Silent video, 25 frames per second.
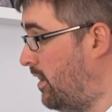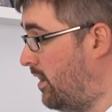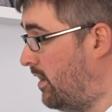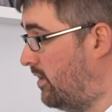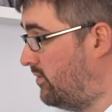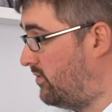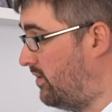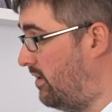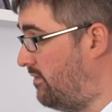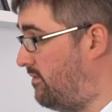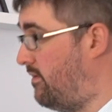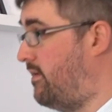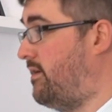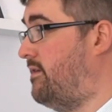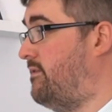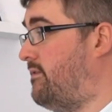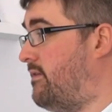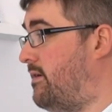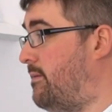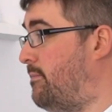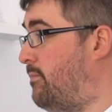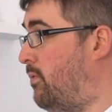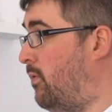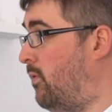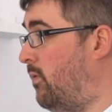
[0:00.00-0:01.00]
So very
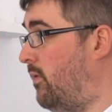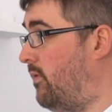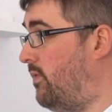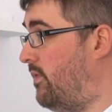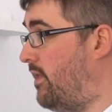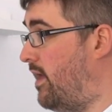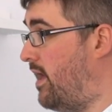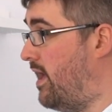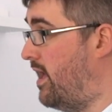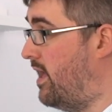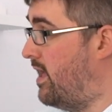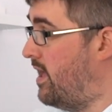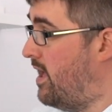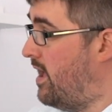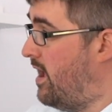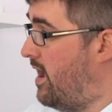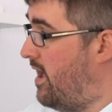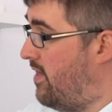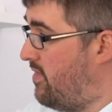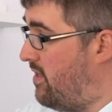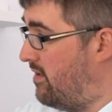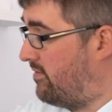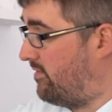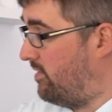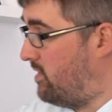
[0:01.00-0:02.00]
important there.
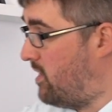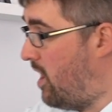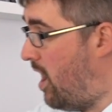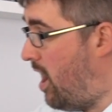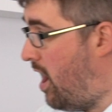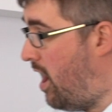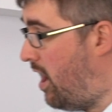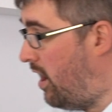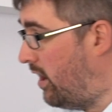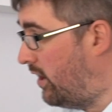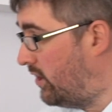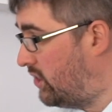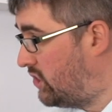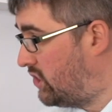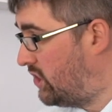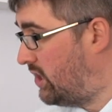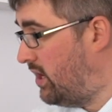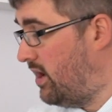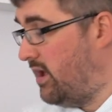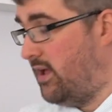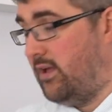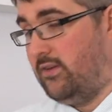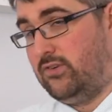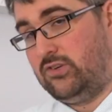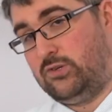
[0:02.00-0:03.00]
This large
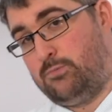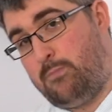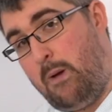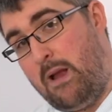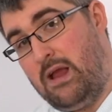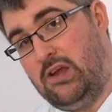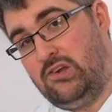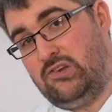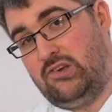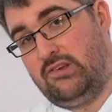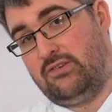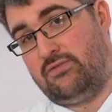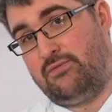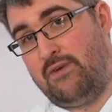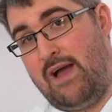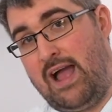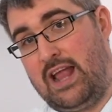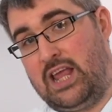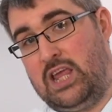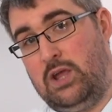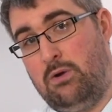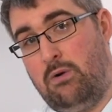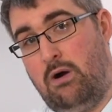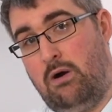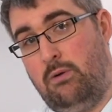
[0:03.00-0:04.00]
spacious
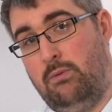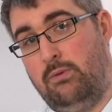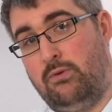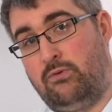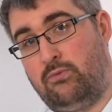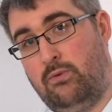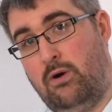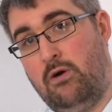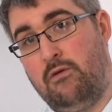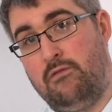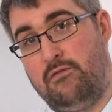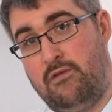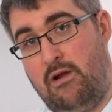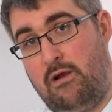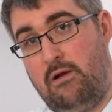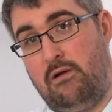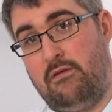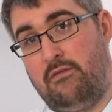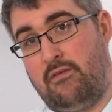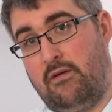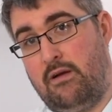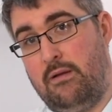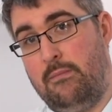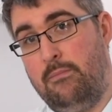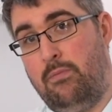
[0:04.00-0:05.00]
vacuole as well,
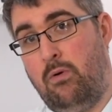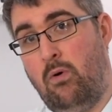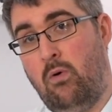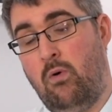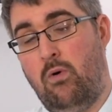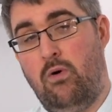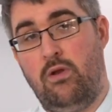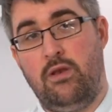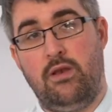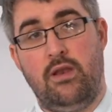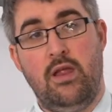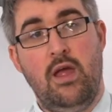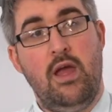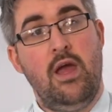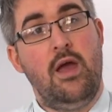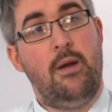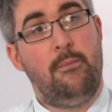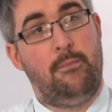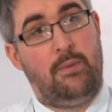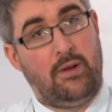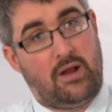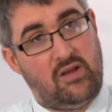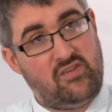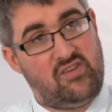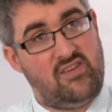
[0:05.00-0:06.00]
very important,
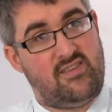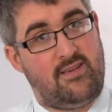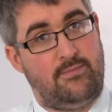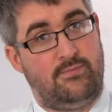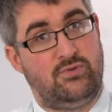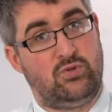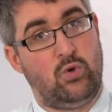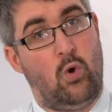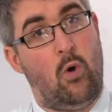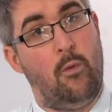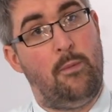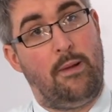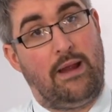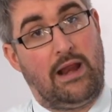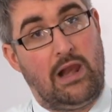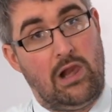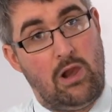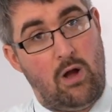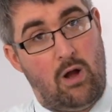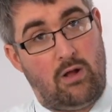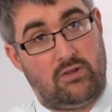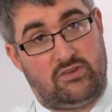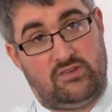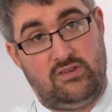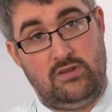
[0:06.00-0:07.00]
because it's absorbing
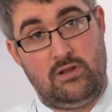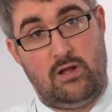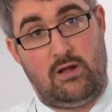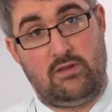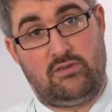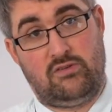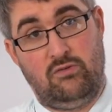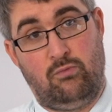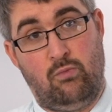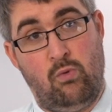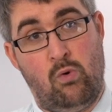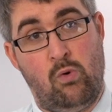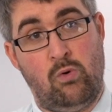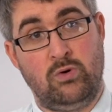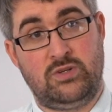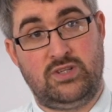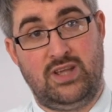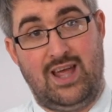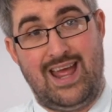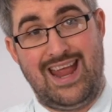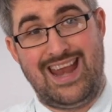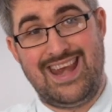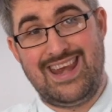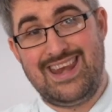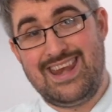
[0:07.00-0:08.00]
lots and lots of water.
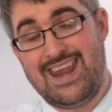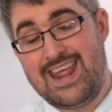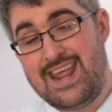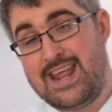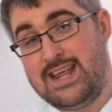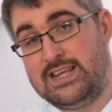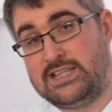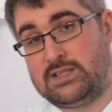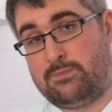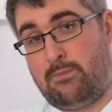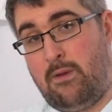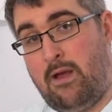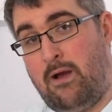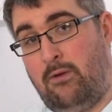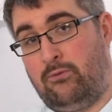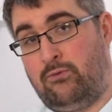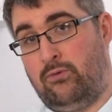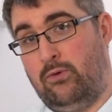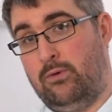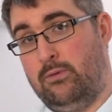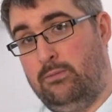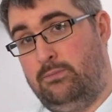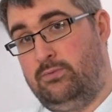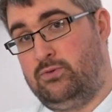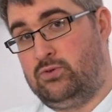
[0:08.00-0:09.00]
It needs to be able
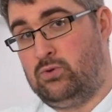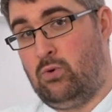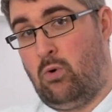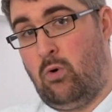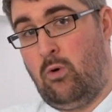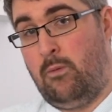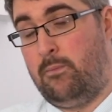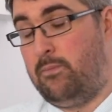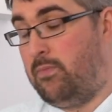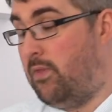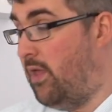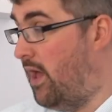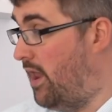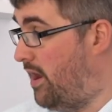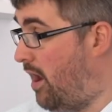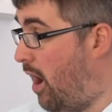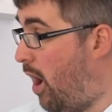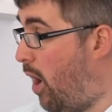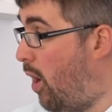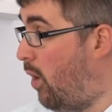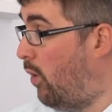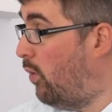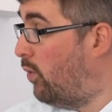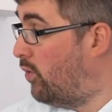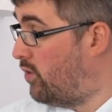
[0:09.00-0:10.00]
to absorb and
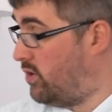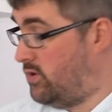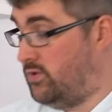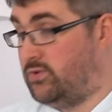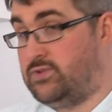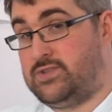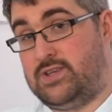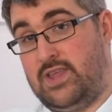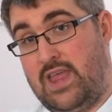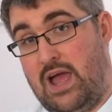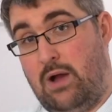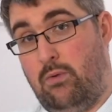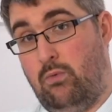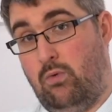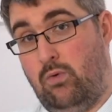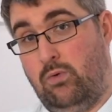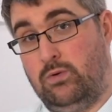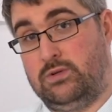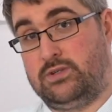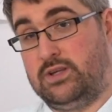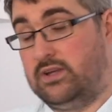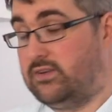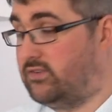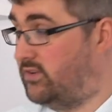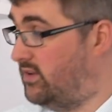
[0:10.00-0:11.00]
hold on to that
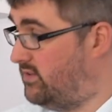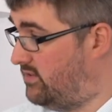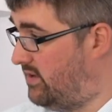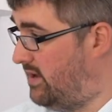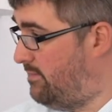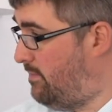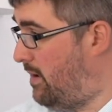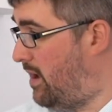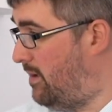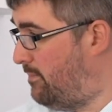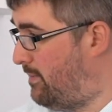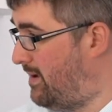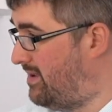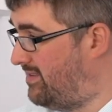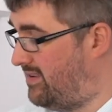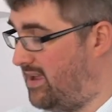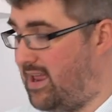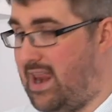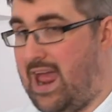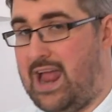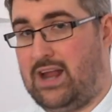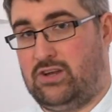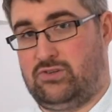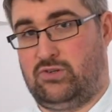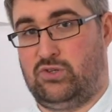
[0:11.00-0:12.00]
water, so it's basically
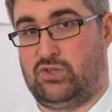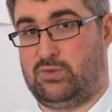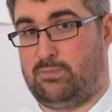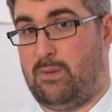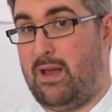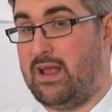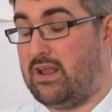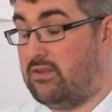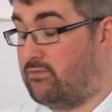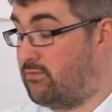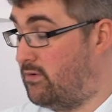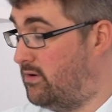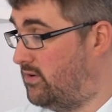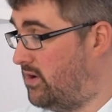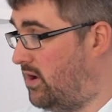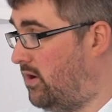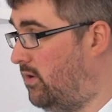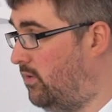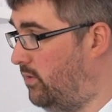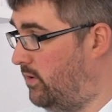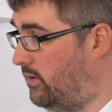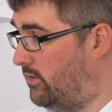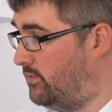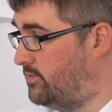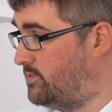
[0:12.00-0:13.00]
an extra space for it to
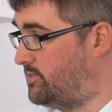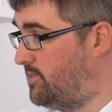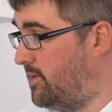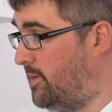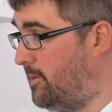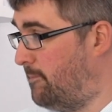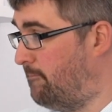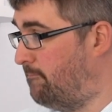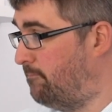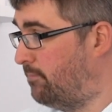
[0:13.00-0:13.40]
hold on to.